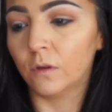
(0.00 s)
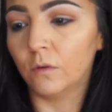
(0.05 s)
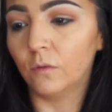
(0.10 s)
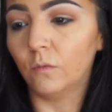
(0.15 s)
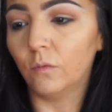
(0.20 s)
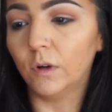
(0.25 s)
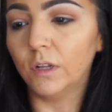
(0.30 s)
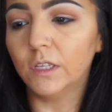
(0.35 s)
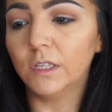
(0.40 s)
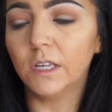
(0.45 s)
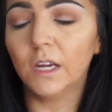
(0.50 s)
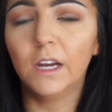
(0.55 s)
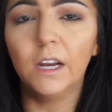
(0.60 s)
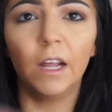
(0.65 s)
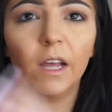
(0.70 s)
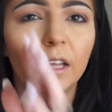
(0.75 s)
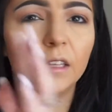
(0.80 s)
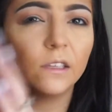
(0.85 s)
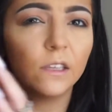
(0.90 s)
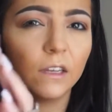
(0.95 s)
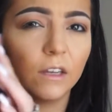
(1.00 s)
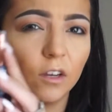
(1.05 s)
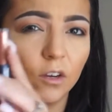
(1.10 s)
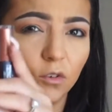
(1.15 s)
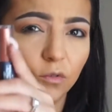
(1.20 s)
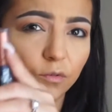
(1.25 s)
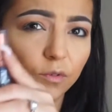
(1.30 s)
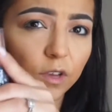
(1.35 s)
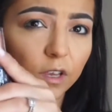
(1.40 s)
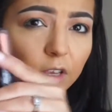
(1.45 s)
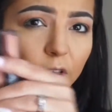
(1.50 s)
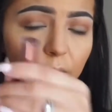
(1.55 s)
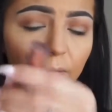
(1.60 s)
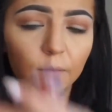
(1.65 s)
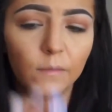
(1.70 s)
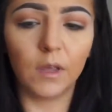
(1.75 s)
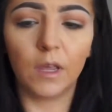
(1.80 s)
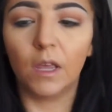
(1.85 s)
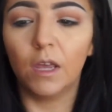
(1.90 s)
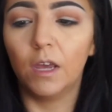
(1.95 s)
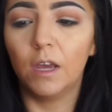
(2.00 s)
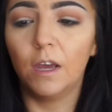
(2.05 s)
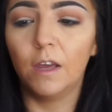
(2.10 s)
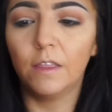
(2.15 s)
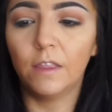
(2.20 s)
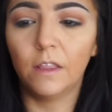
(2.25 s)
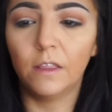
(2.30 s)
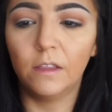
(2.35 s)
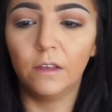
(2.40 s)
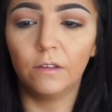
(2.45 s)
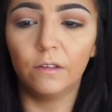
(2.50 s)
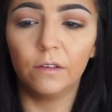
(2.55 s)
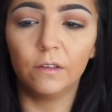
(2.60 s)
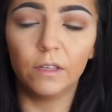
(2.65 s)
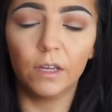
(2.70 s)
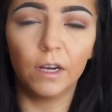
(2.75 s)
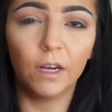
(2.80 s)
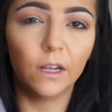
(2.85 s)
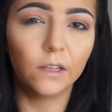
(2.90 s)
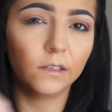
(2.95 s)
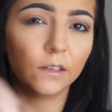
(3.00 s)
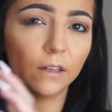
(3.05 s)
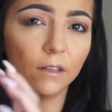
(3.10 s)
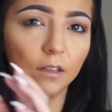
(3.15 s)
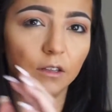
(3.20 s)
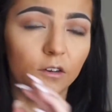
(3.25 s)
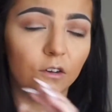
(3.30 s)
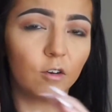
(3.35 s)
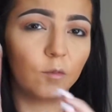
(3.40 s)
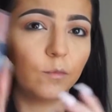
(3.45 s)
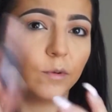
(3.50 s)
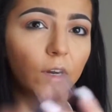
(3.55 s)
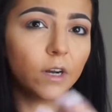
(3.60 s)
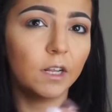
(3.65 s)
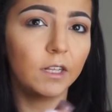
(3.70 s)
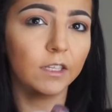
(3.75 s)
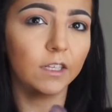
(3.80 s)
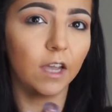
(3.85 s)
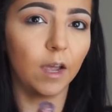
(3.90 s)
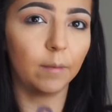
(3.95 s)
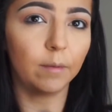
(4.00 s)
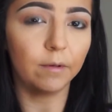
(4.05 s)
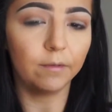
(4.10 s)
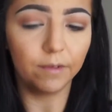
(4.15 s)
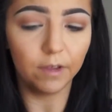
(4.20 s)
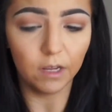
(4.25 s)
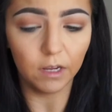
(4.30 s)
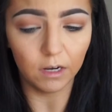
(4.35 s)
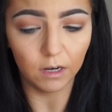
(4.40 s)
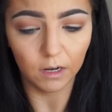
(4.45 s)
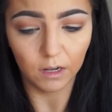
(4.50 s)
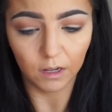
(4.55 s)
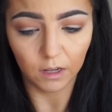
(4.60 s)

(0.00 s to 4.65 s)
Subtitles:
one side has like a cream, and then the other side has a glitter to put on top of it.